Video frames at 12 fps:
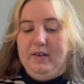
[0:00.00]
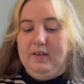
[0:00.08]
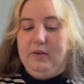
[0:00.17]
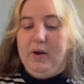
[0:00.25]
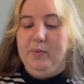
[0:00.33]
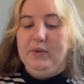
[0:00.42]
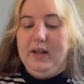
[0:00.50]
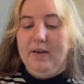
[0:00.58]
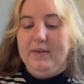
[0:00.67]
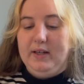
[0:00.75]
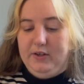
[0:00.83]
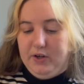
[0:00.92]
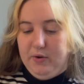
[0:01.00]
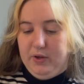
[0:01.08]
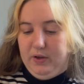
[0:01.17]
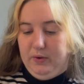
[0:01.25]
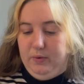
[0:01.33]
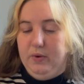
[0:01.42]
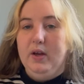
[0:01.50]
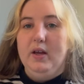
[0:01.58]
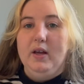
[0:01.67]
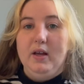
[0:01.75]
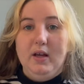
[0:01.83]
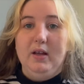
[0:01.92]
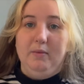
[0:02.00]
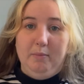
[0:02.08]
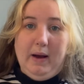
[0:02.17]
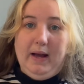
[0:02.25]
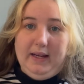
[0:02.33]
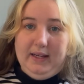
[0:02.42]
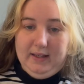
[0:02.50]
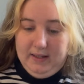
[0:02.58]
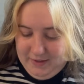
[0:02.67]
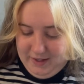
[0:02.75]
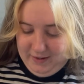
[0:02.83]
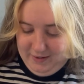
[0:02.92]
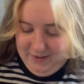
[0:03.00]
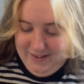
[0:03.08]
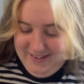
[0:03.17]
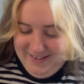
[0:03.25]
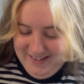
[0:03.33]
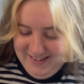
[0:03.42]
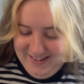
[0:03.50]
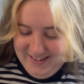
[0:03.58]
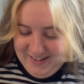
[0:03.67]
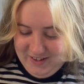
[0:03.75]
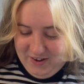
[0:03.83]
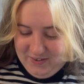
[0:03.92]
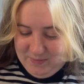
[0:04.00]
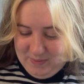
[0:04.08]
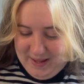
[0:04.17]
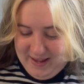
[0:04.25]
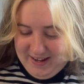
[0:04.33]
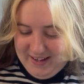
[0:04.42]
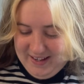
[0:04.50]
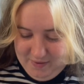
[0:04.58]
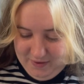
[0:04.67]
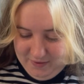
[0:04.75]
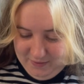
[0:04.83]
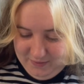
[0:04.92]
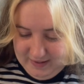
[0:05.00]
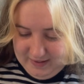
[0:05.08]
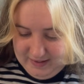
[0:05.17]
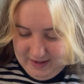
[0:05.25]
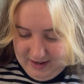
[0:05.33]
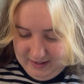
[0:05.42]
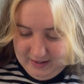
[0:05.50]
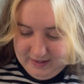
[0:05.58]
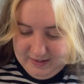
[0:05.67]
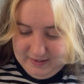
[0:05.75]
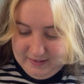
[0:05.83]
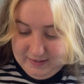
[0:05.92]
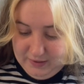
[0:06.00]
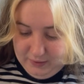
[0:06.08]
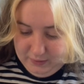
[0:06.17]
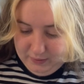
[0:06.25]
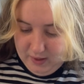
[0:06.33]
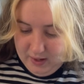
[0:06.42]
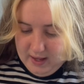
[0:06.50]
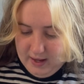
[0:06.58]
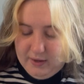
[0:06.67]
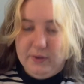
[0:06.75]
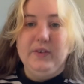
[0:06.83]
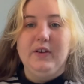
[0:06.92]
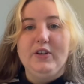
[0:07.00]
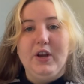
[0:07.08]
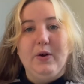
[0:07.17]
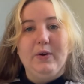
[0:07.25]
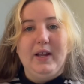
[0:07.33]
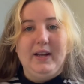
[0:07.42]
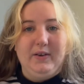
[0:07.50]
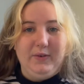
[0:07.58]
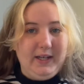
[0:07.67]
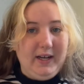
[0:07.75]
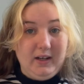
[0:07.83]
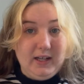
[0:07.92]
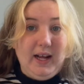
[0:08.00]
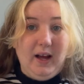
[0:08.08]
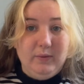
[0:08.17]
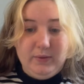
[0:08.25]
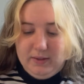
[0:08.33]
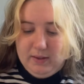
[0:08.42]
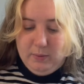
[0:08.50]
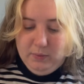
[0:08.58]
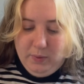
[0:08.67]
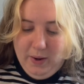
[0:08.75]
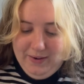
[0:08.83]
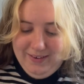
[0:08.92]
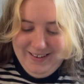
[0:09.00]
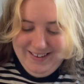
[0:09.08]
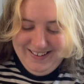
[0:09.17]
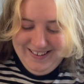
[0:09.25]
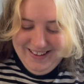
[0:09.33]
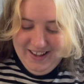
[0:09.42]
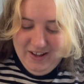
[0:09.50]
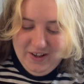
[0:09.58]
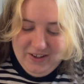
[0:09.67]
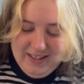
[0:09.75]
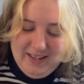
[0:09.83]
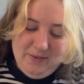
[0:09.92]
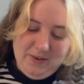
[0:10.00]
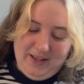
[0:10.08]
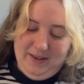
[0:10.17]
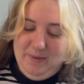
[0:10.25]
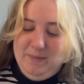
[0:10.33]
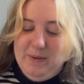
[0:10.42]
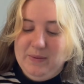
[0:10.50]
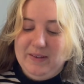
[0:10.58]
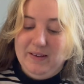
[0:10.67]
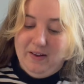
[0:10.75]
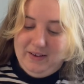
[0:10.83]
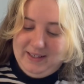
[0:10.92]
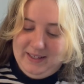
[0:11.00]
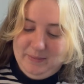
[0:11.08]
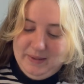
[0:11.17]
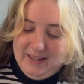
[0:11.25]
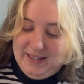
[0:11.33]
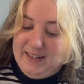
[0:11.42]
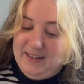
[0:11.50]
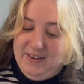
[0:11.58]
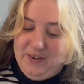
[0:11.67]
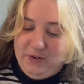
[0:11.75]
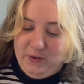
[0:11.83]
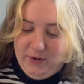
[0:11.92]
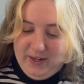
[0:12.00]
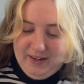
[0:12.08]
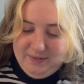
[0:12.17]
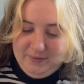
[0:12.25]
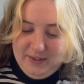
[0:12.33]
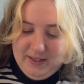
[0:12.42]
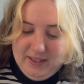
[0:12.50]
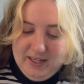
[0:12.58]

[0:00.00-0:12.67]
So I will definitely show you my little cosplay of Stella soon. I also showed like a really ugly outfit that I was wearing. Or like, okay, maybe it wasn't ugly, but like not a great outfit.